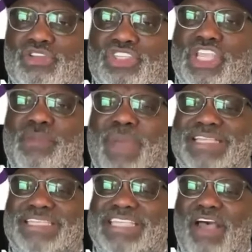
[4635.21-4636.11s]
to see
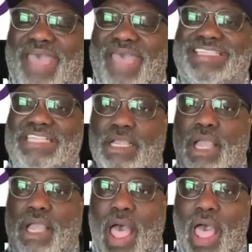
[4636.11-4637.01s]
myself as
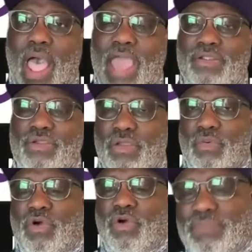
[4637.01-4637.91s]
God
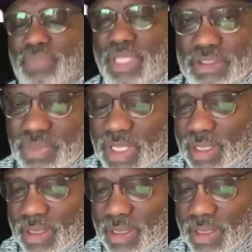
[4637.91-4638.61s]
wanted me to be.